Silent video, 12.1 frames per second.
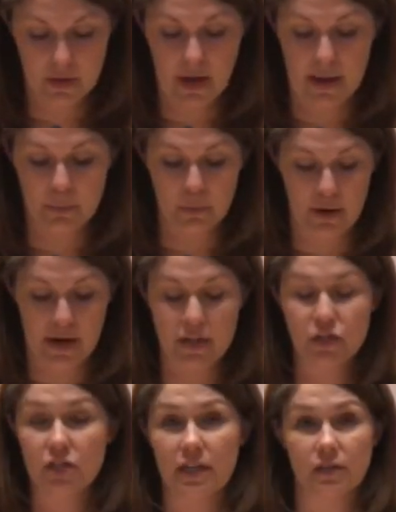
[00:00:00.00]
I pray
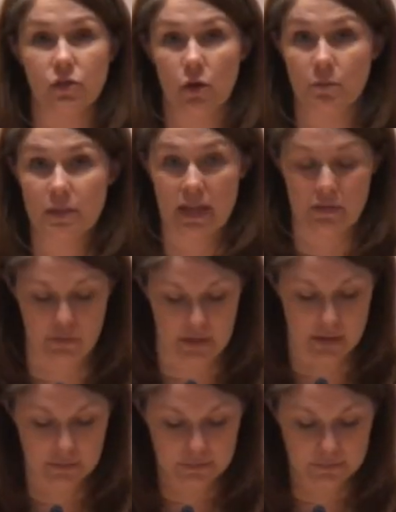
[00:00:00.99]
she gets home
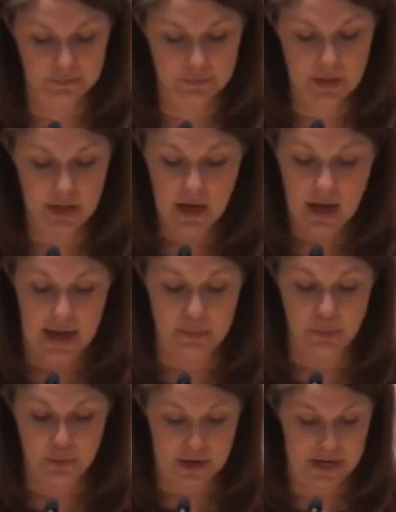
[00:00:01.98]
safely. I
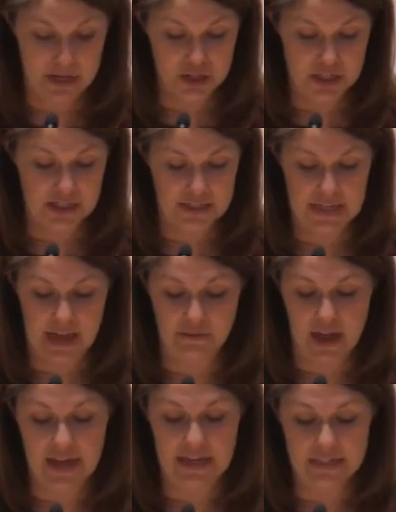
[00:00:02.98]
pray she doesn't have
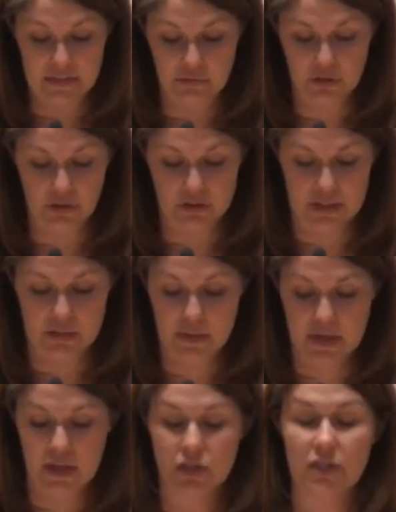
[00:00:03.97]
any difficulty
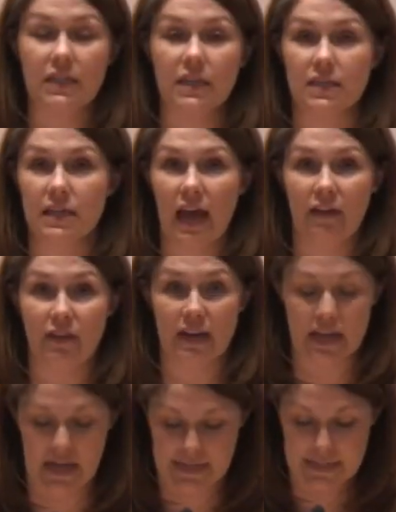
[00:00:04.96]
because she doesn't have
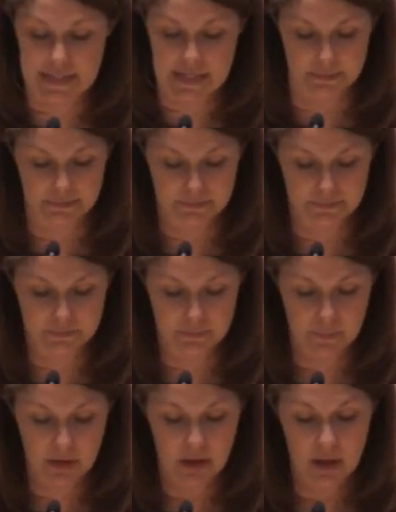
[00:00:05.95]
any ID.
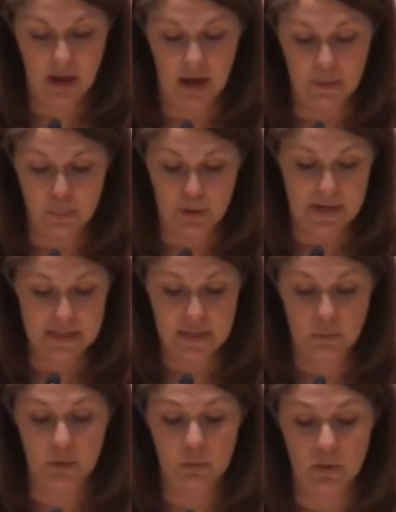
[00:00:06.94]
I pray
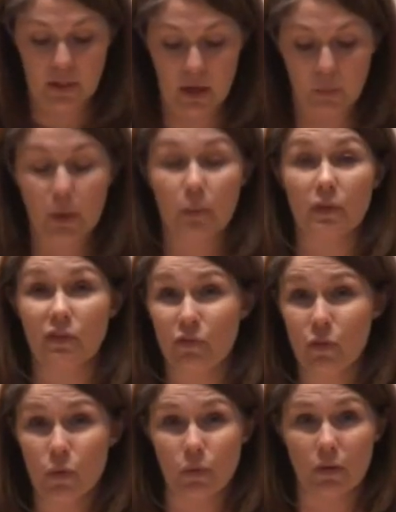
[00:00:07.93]
someone will help her with
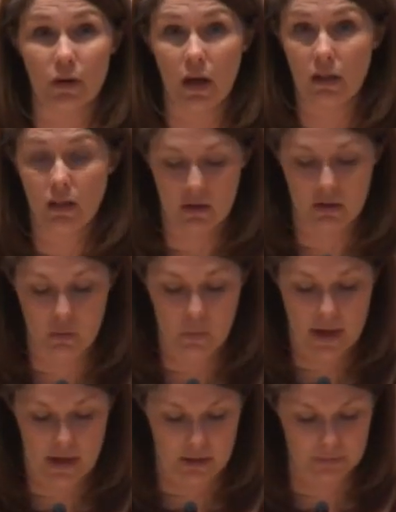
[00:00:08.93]
food along the
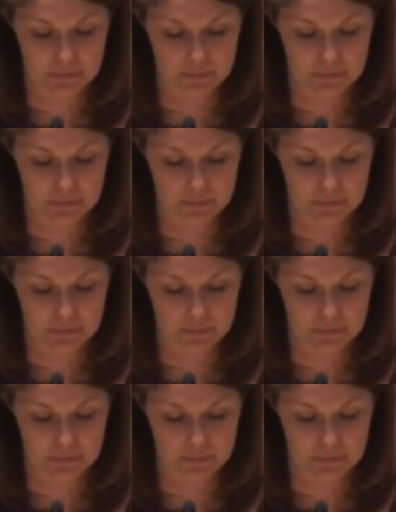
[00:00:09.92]
way.